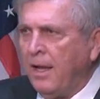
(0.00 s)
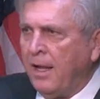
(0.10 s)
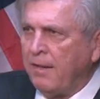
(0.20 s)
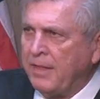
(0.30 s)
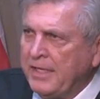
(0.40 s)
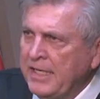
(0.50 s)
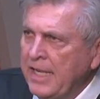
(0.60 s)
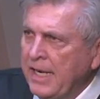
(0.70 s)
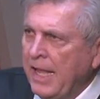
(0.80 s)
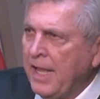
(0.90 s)
the
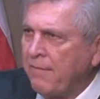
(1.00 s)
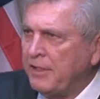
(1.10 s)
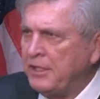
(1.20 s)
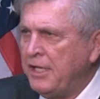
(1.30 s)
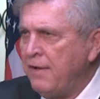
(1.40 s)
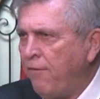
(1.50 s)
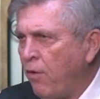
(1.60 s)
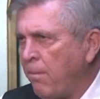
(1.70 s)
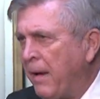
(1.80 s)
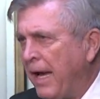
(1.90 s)
DNA of a
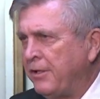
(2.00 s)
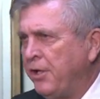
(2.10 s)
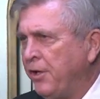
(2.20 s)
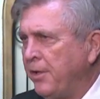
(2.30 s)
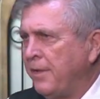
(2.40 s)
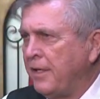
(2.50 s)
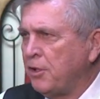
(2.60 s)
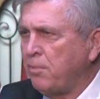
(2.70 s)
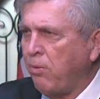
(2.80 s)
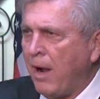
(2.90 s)
T4 bacteria that
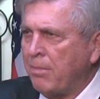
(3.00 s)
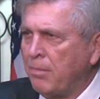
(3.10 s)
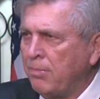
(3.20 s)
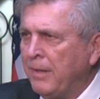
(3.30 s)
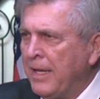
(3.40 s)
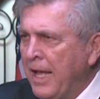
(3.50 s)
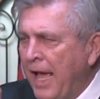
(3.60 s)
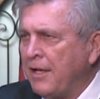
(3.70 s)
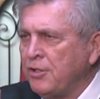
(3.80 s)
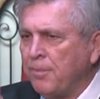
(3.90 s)
probab-
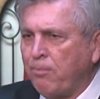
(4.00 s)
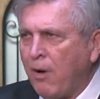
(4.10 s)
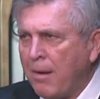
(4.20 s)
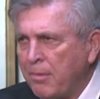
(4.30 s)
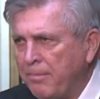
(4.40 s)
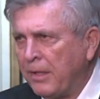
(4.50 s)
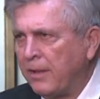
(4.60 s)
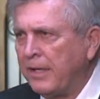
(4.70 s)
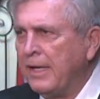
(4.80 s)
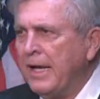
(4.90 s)
has the
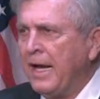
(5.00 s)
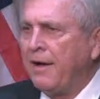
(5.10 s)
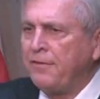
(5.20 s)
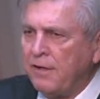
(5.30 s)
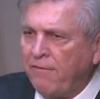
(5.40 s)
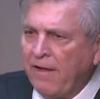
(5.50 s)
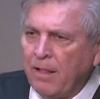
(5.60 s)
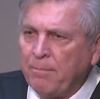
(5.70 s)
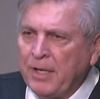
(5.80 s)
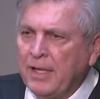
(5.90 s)
probability of
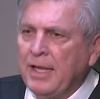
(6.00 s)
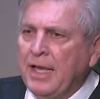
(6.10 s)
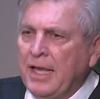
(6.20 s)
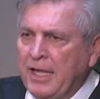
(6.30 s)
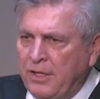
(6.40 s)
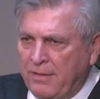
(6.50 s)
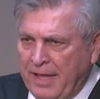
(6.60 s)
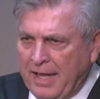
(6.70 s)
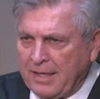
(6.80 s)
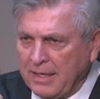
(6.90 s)
developing into
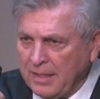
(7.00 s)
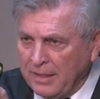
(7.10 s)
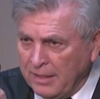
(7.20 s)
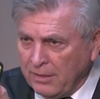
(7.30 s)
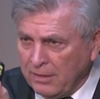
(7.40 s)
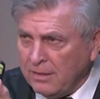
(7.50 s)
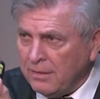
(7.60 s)
that little